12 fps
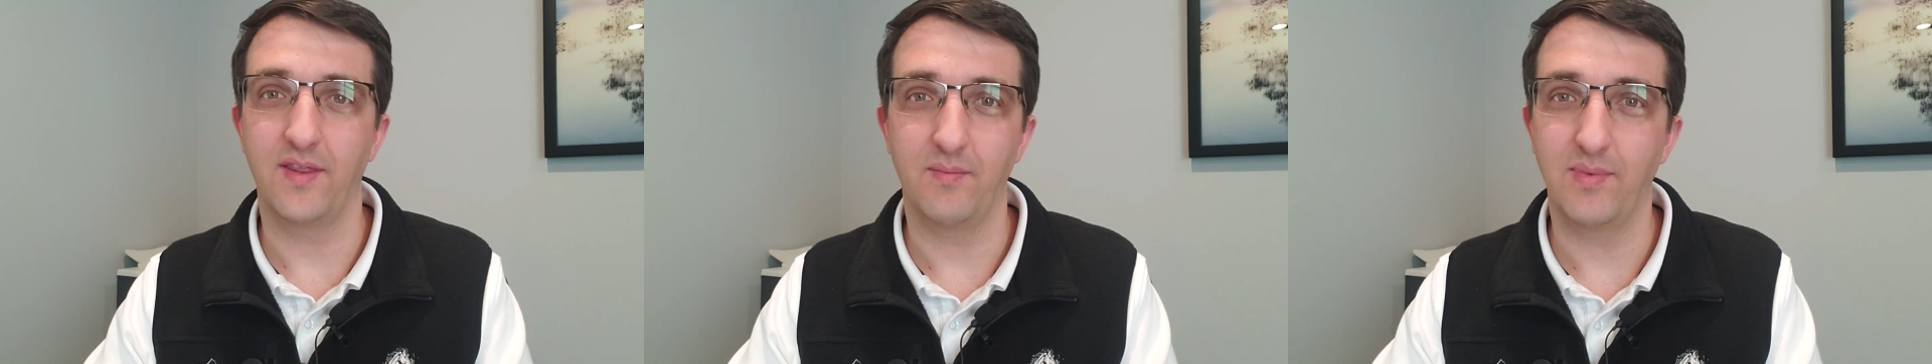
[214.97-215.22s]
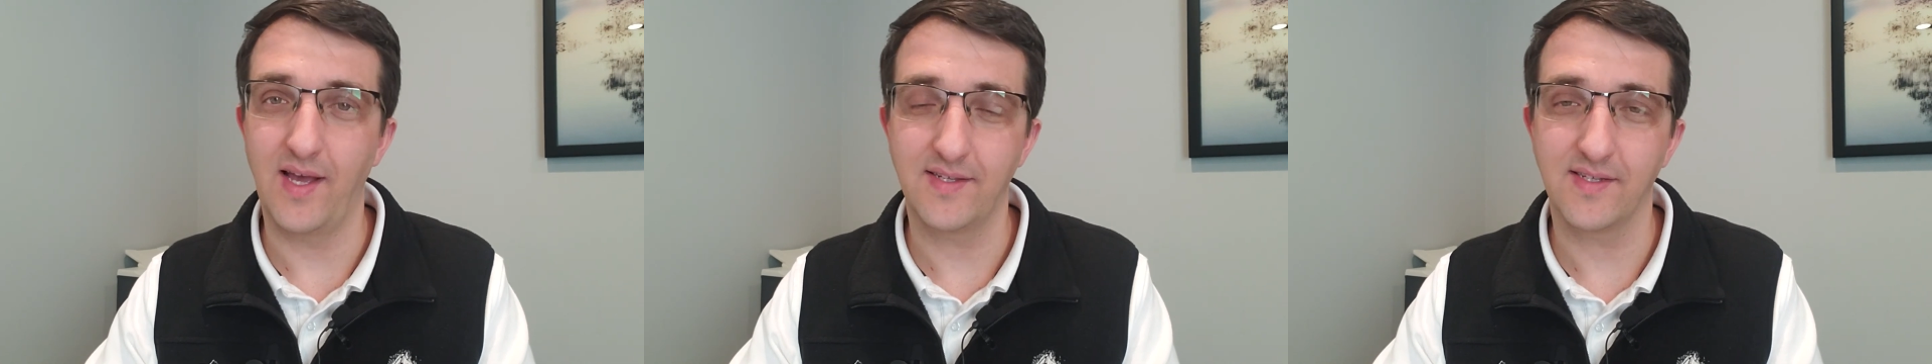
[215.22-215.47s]
the
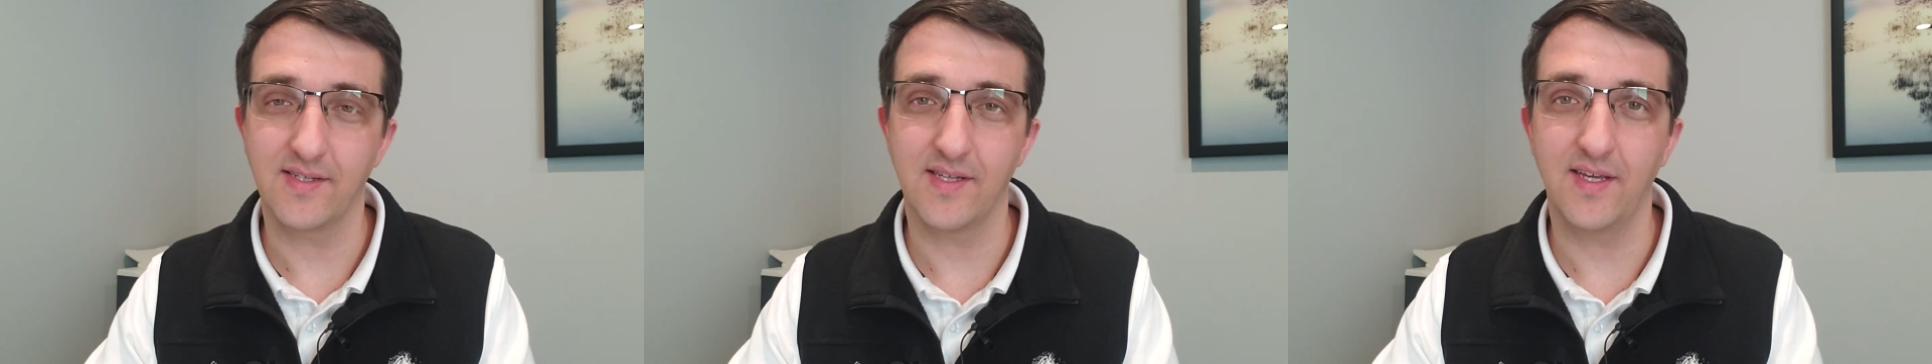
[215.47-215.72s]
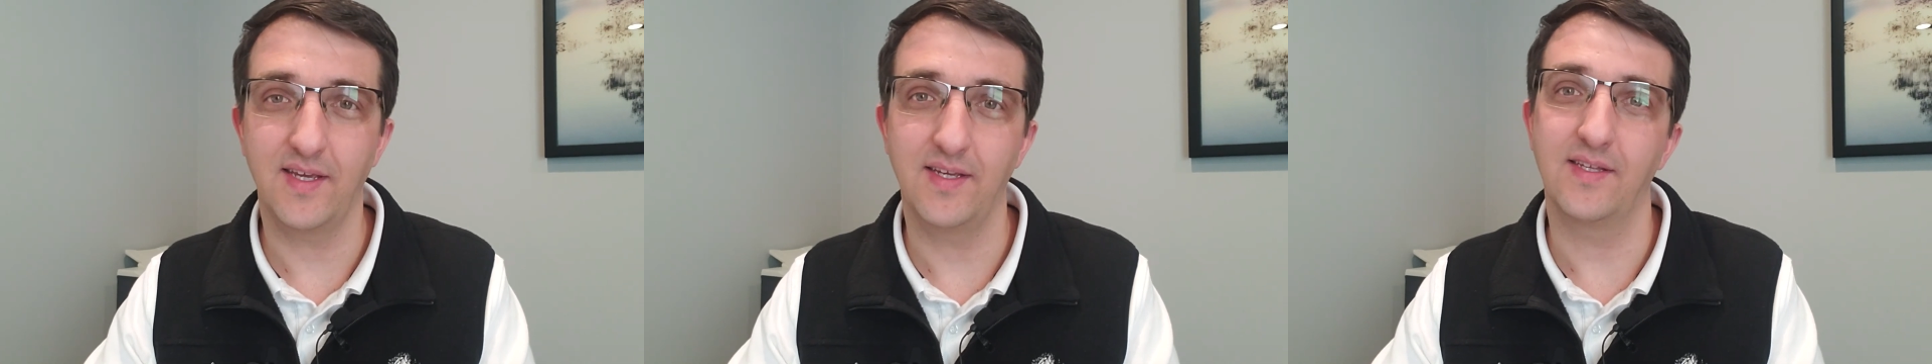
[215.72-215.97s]
blessings
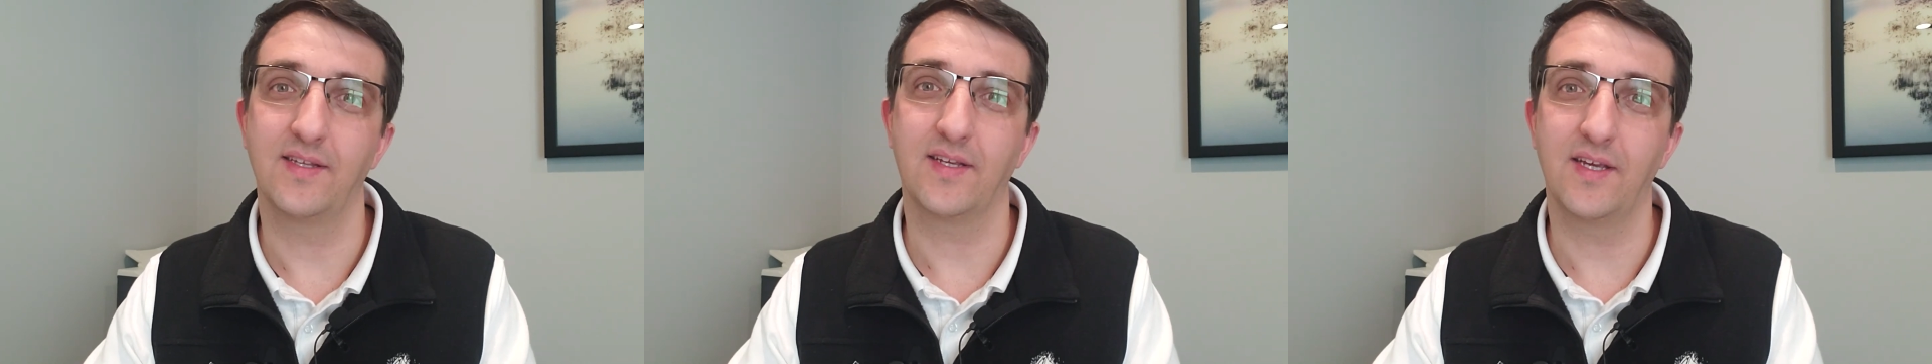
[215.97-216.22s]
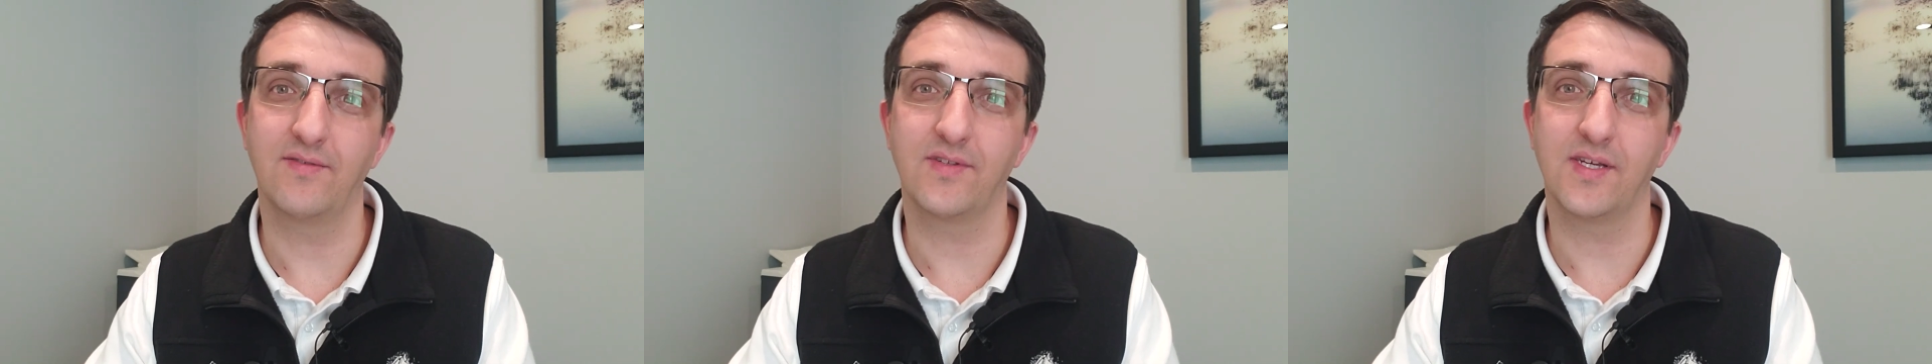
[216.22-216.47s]
that He
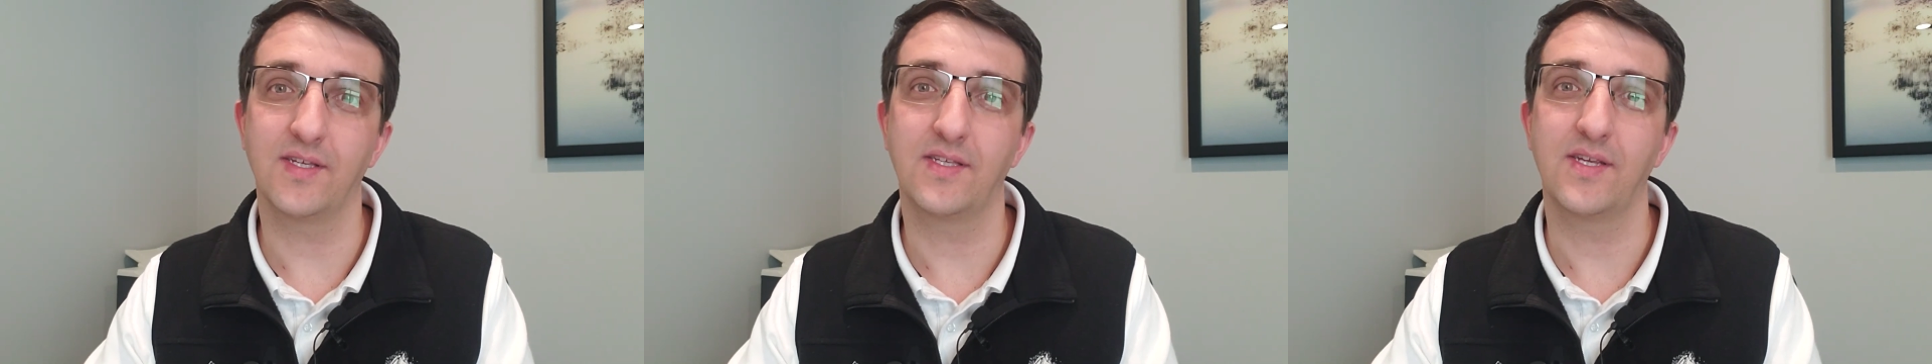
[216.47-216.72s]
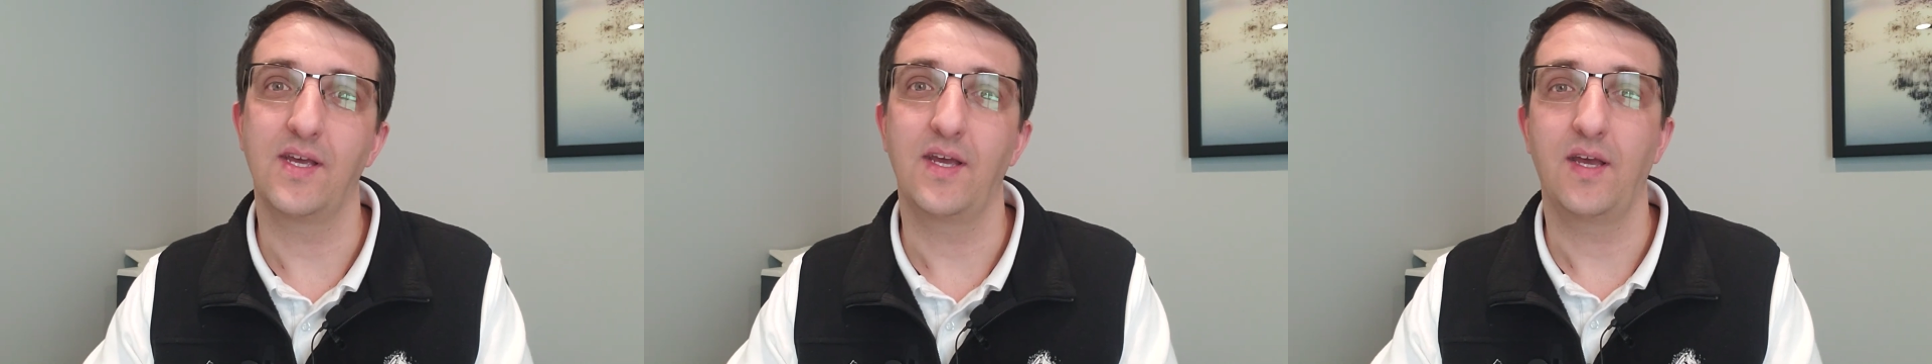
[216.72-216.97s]
gives
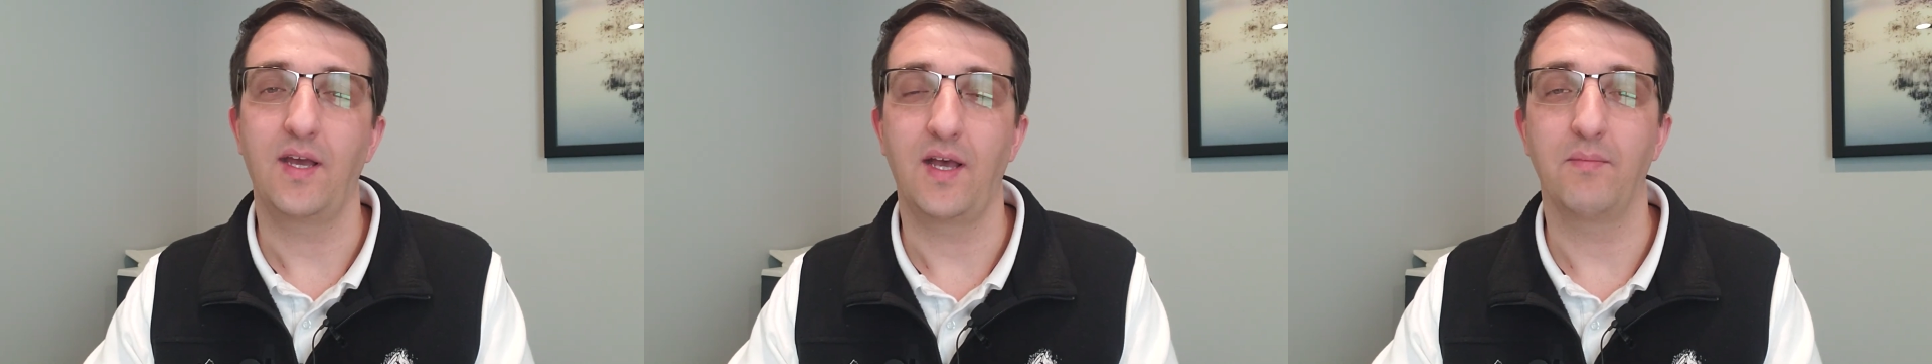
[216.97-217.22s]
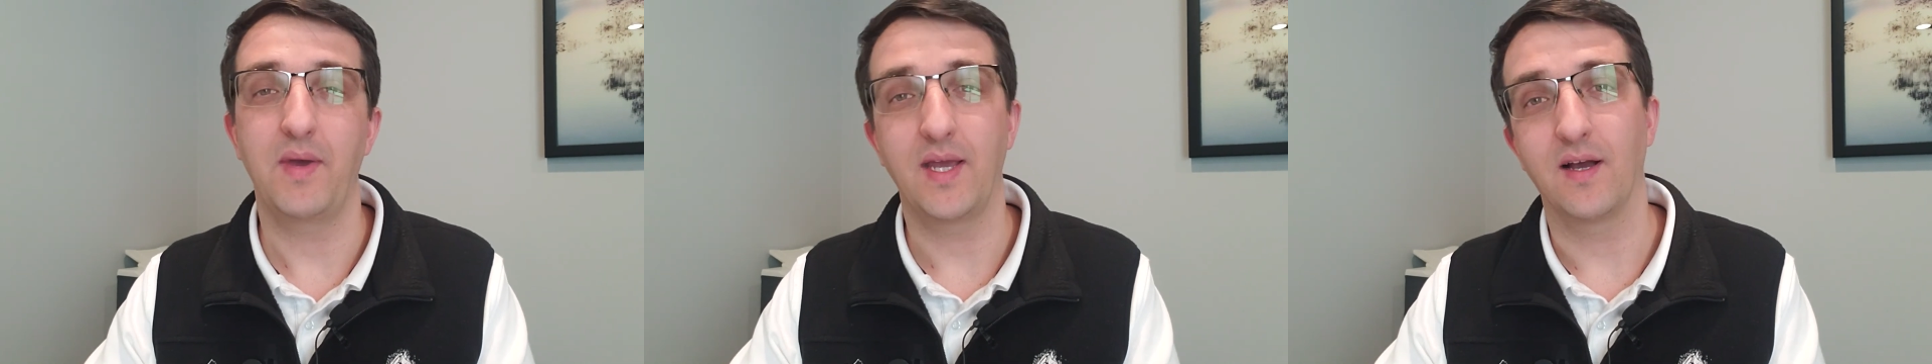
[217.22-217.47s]
us,
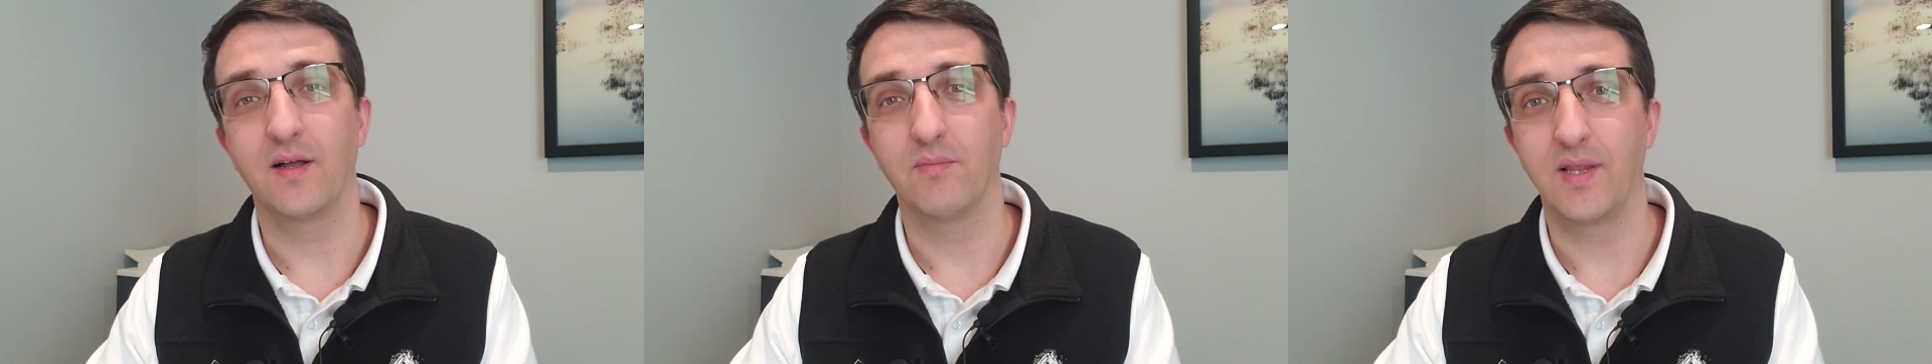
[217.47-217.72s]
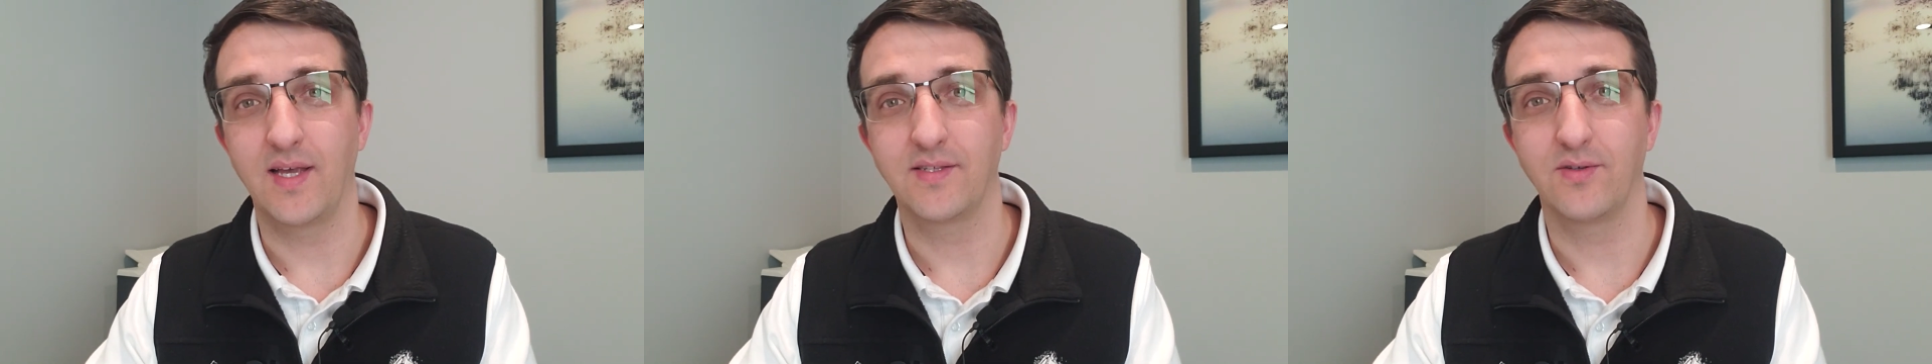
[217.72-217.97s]
and may God
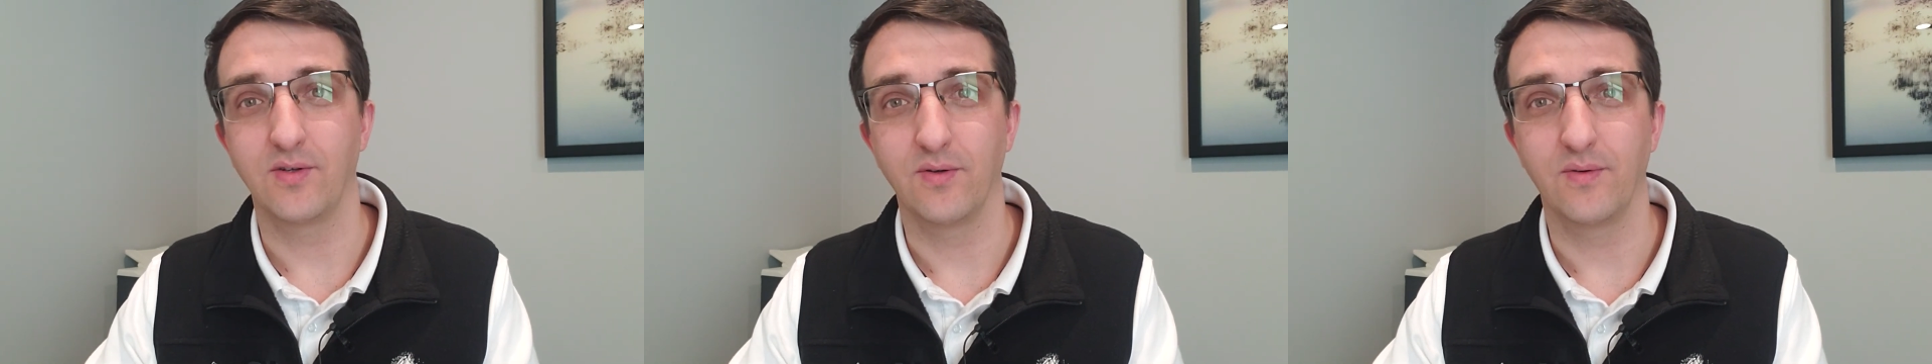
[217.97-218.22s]
bless you